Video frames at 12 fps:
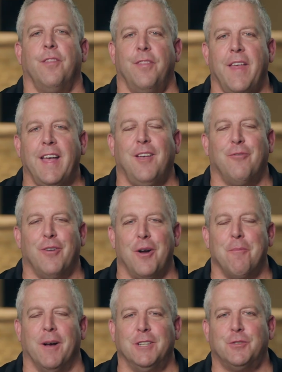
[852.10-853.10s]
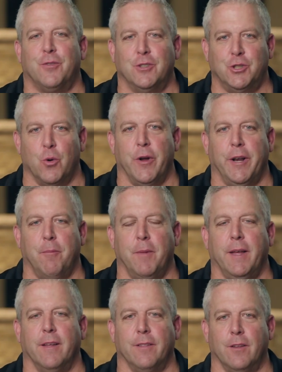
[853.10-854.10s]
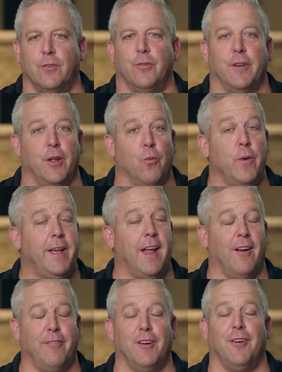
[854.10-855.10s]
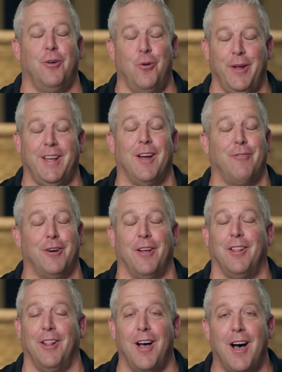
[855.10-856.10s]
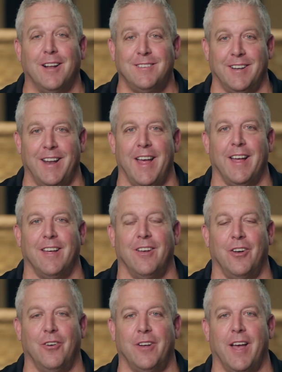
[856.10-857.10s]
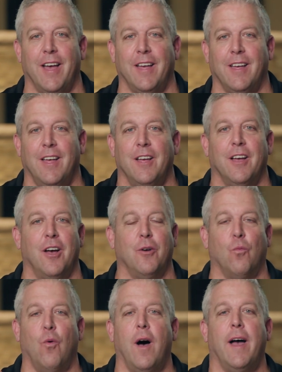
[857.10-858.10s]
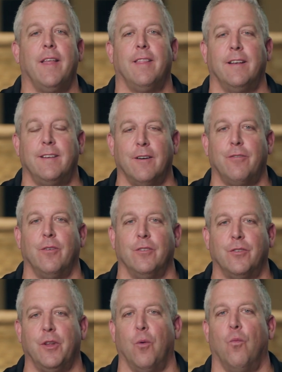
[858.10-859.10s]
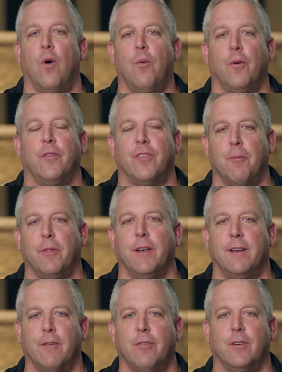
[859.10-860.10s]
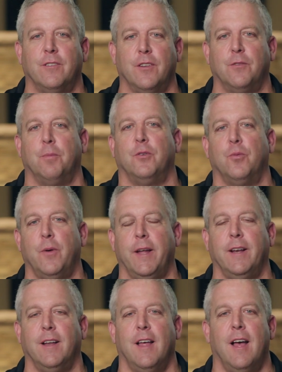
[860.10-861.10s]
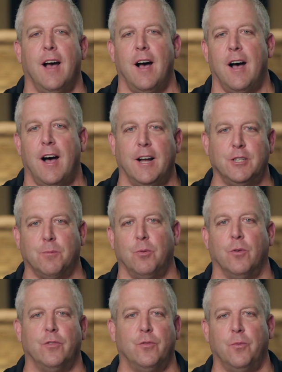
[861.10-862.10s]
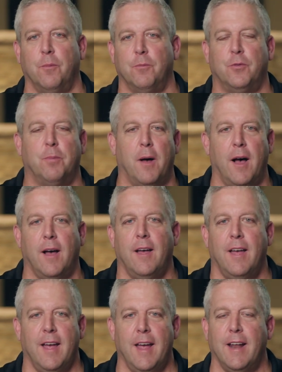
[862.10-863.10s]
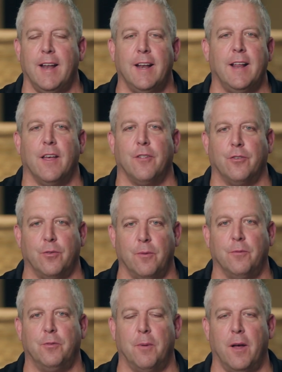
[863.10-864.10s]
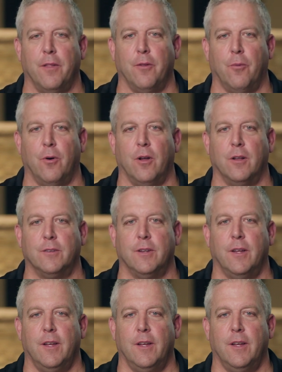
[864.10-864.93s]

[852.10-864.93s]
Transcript: Thank you very much for joining me in this video. We covered a lot today, okay, on why the difference, what were some of the differences between a Hydropool swim spa and any other swim spa in the world.